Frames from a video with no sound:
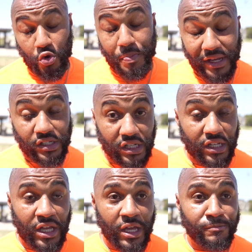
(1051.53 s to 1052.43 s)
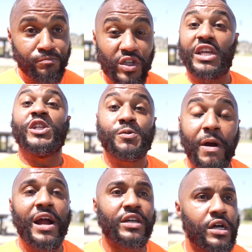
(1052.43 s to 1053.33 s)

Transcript: you basically get inspired to